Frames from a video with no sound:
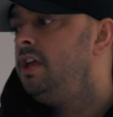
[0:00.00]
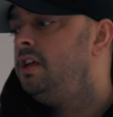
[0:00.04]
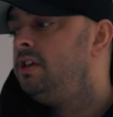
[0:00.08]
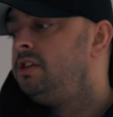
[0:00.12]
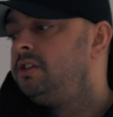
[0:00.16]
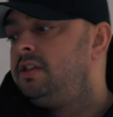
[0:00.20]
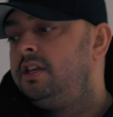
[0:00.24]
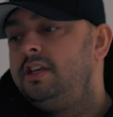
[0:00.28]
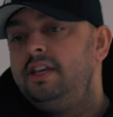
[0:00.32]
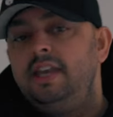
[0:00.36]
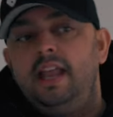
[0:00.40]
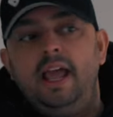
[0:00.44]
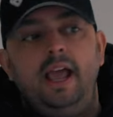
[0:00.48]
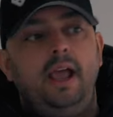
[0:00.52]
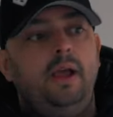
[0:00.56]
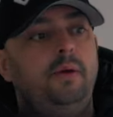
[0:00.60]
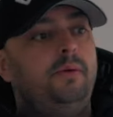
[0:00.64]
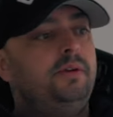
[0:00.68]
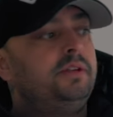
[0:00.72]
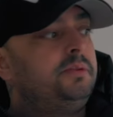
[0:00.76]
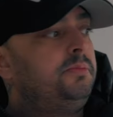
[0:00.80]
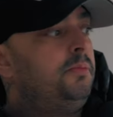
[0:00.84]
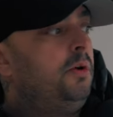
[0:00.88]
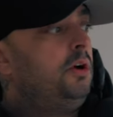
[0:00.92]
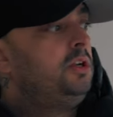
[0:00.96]
So now
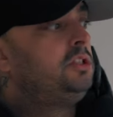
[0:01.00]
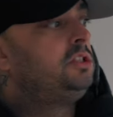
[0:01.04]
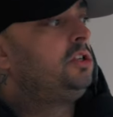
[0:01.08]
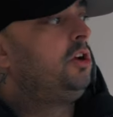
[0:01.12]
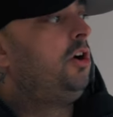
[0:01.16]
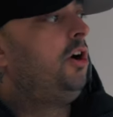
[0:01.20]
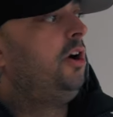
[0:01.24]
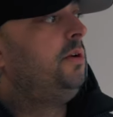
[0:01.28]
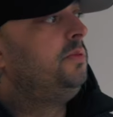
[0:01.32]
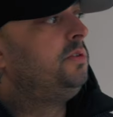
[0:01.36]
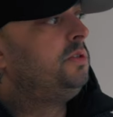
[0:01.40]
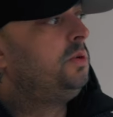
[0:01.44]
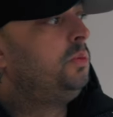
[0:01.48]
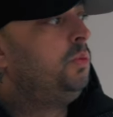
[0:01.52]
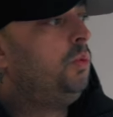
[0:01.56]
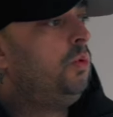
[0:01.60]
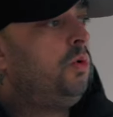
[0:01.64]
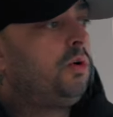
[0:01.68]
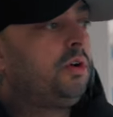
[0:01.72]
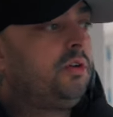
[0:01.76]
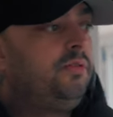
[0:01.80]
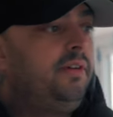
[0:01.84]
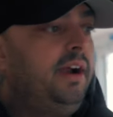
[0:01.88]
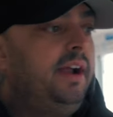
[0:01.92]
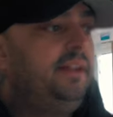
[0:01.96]
is my time to
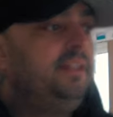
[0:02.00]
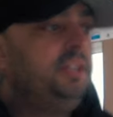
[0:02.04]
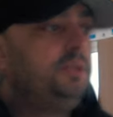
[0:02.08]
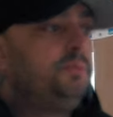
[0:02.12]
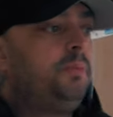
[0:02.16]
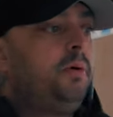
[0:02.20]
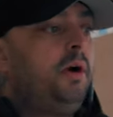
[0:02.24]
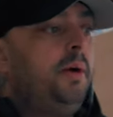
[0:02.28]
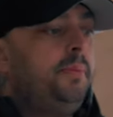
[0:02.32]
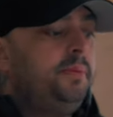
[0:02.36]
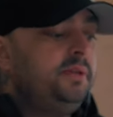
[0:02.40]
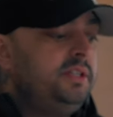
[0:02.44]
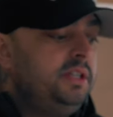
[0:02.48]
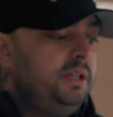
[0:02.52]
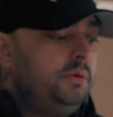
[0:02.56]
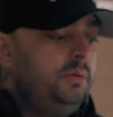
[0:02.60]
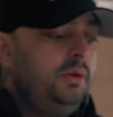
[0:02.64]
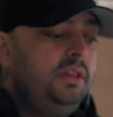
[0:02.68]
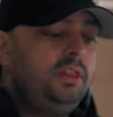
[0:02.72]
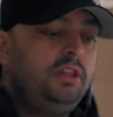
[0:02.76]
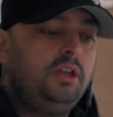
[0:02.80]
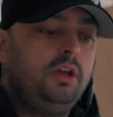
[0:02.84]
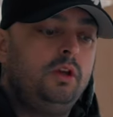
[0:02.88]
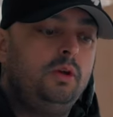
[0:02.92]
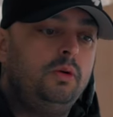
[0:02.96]
walk around this property
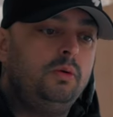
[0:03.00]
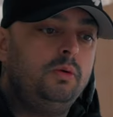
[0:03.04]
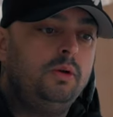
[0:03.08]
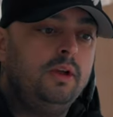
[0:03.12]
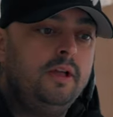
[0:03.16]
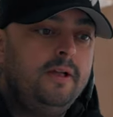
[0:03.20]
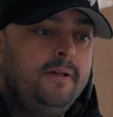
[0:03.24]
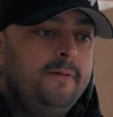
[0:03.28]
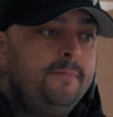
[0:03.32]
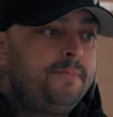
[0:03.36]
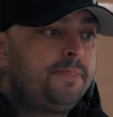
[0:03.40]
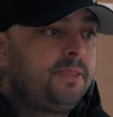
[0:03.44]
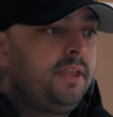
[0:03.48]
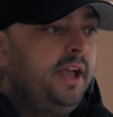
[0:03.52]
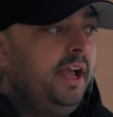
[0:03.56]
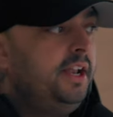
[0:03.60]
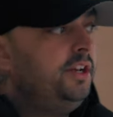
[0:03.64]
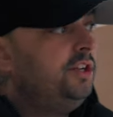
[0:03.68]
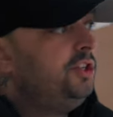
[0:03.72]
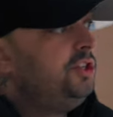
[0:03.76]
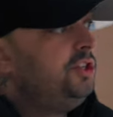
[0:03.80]
with you and